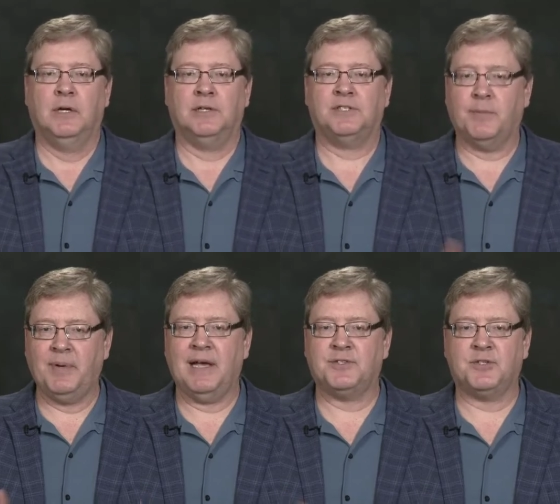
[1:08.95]
Some
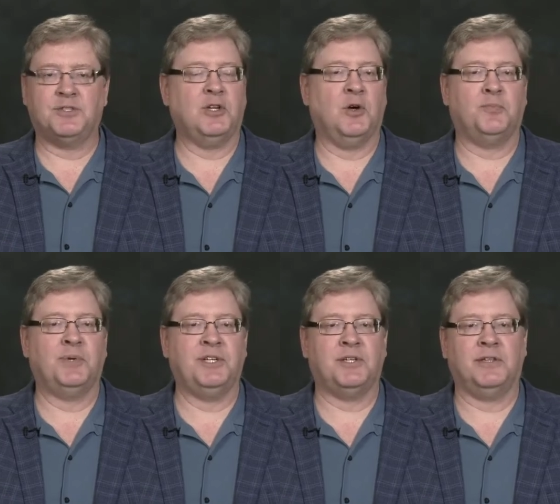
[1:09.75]
pastors don't
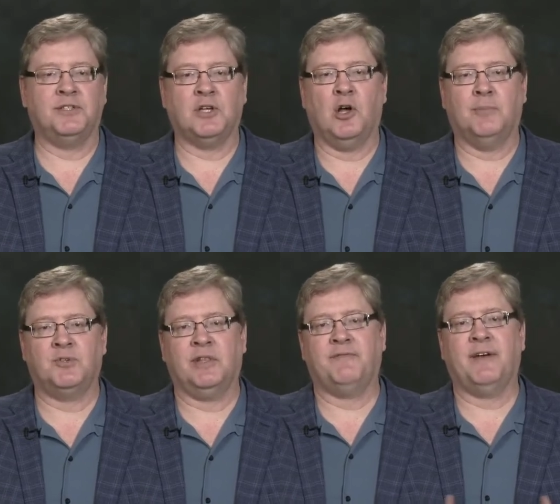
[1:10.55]
preach on the Psalms
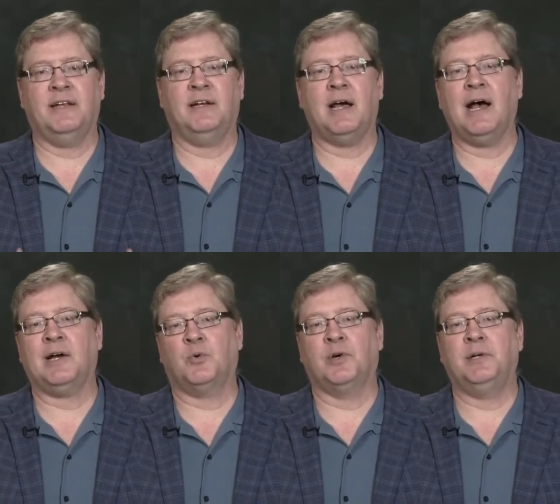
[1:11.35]
or they find it
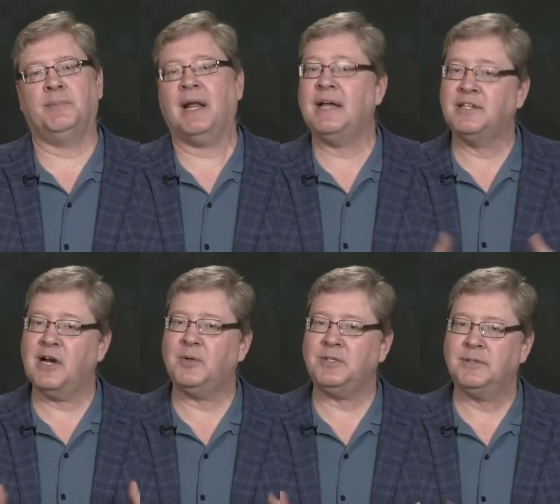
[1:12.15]
awkward, but I
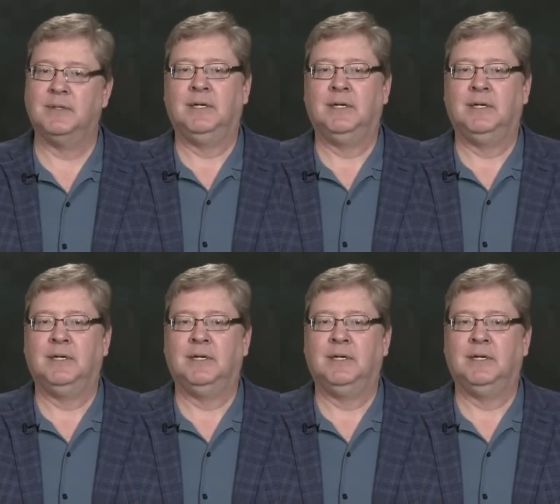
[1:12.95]
don't.